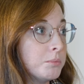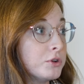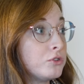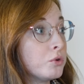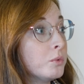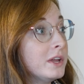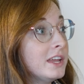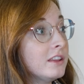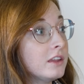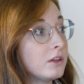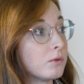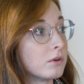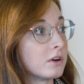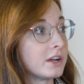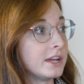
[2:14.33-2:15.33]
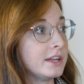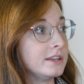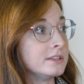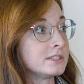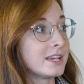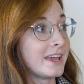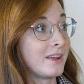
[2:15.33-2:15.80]
between the
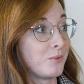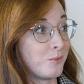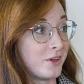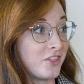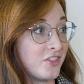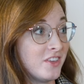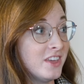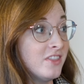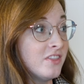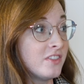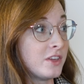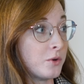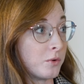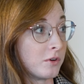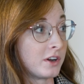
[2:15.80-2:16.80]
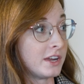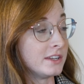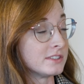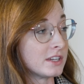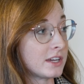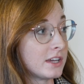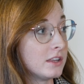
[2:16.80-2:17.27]
organs and within the
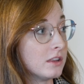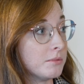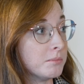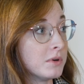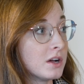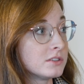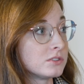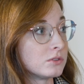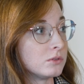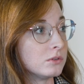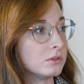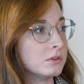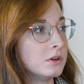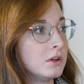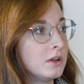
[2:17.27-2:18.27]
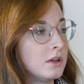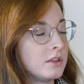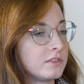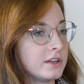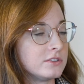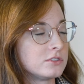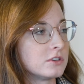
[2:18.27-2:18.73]
organs, like in the muscle,
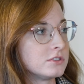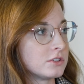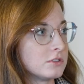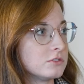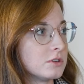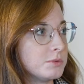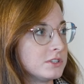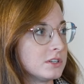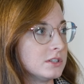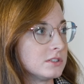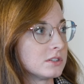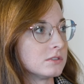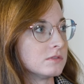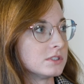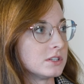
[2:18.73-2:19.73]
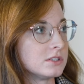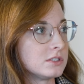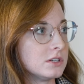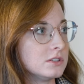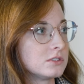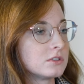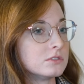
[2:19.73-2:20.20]
that starts to contribute to insulin
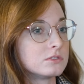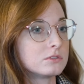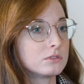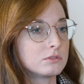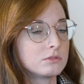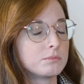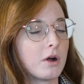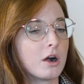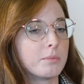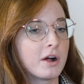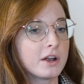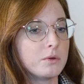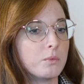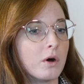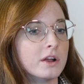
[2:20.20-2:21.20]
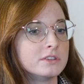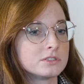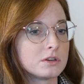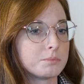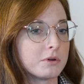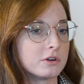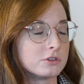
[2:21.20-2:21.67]
resistance. Because our body
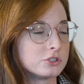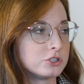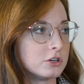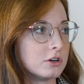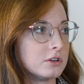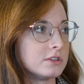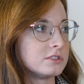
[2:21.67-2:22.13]
wants to burn sugar.